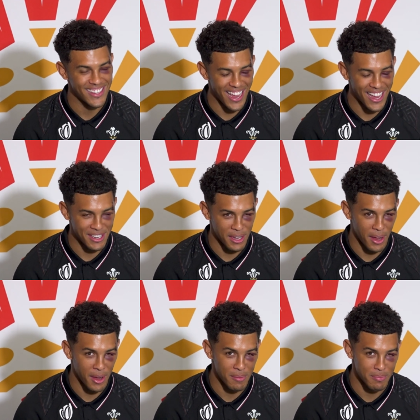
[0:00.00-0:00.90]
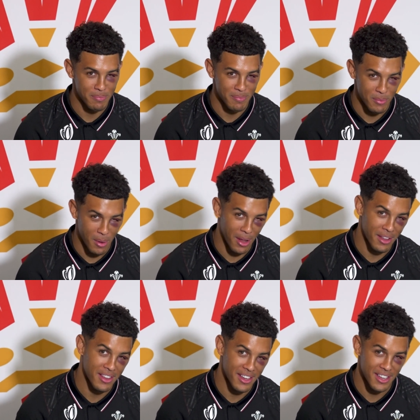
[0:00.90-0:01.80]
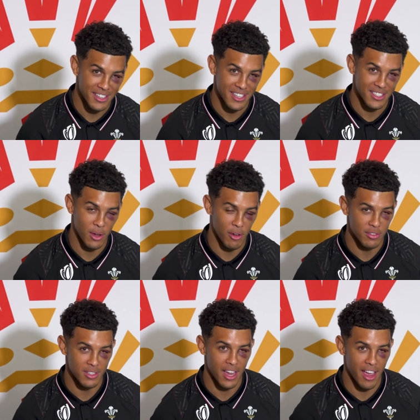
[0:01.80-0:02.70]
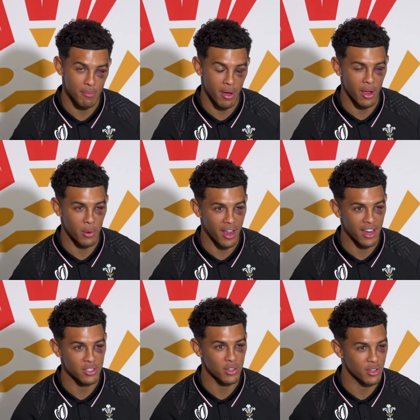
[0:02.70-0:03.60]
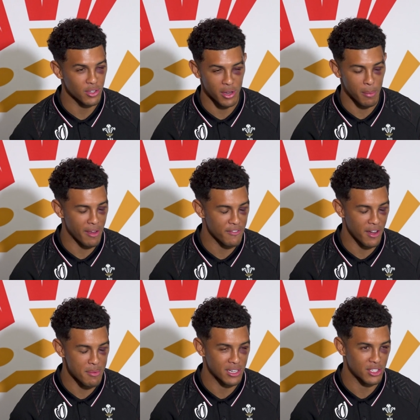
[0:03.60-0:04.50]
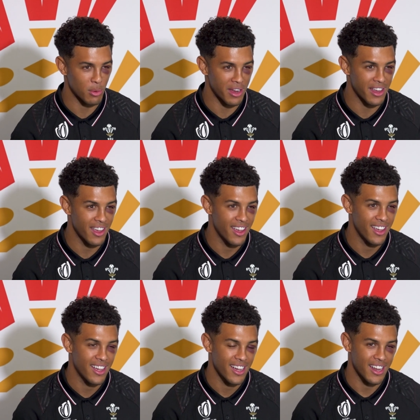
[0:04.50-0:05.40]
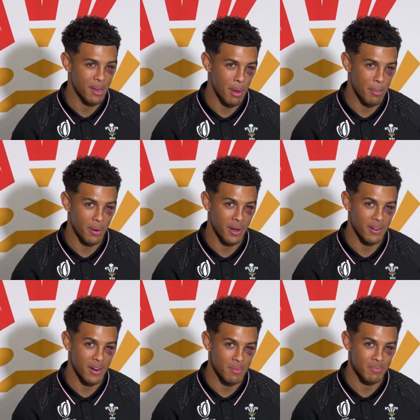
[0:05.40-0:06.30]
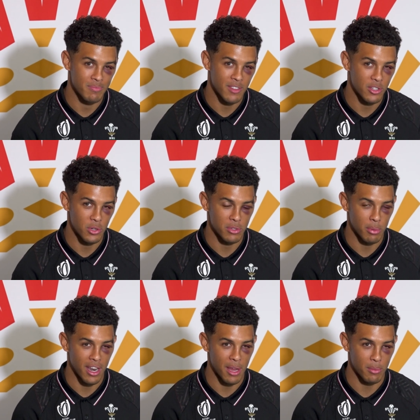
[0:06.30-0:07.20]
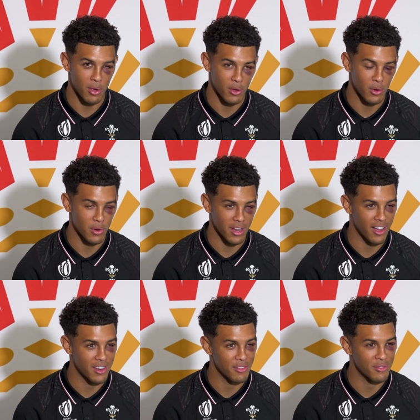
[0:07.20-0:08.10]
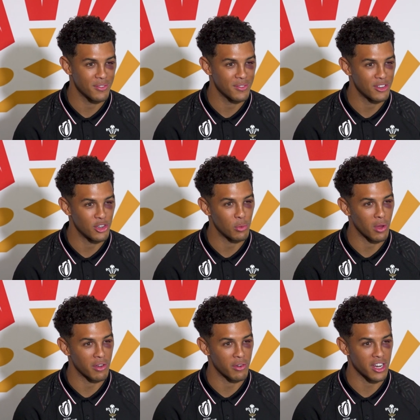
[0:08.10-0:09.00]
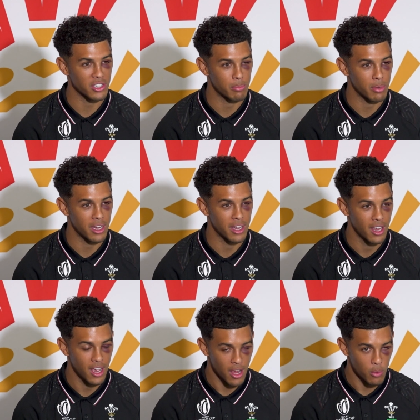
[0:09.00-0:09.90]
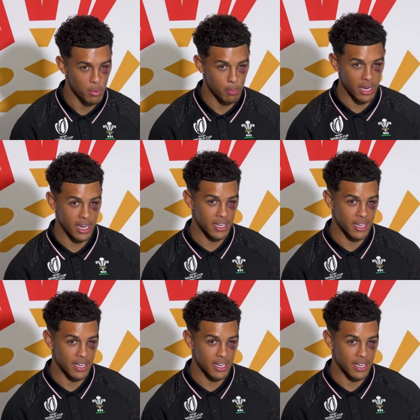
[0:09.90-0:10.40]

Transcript: Yeah, yeah. Well, so obviously I have my own house, so it's only about 5 minutes away. And I remember as soon as my name got called, I kind of knew what their reaction would be.